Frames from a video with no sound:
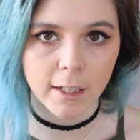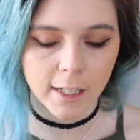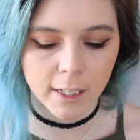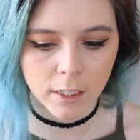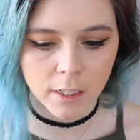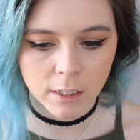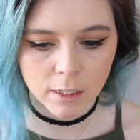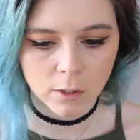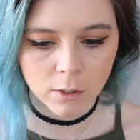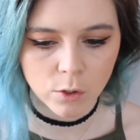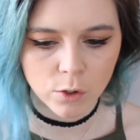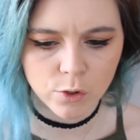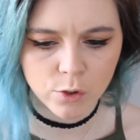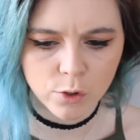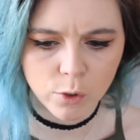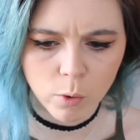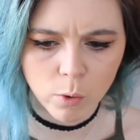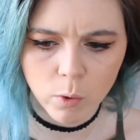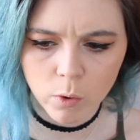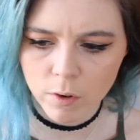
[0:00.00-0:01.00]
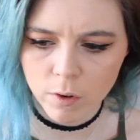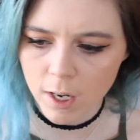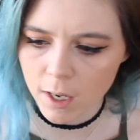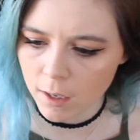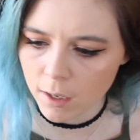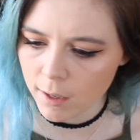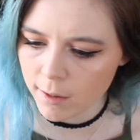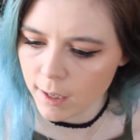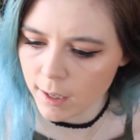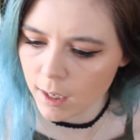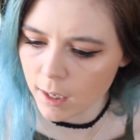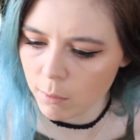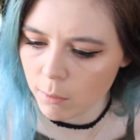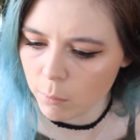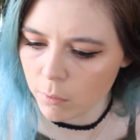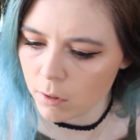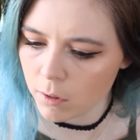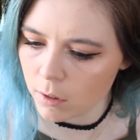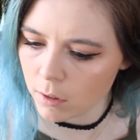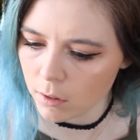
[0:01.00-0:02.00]
Indora, I think it
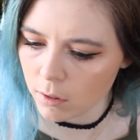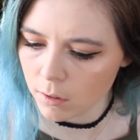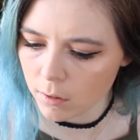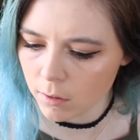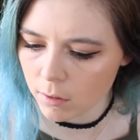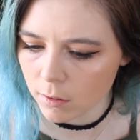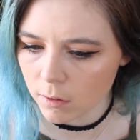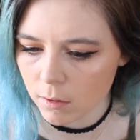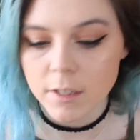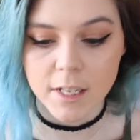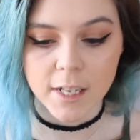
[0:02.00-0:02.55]
was.